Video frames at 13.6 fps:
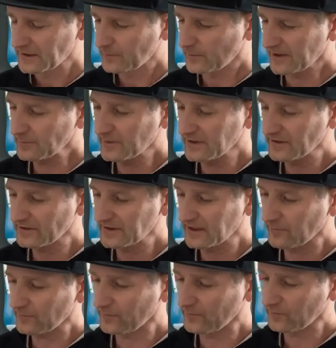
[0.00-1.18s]
Mike McGill
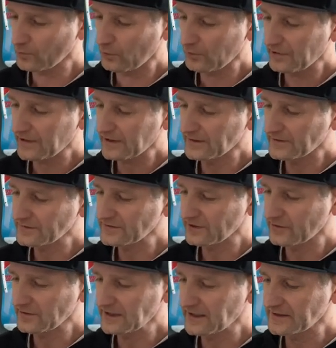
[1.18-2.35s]
came from Florida, and so he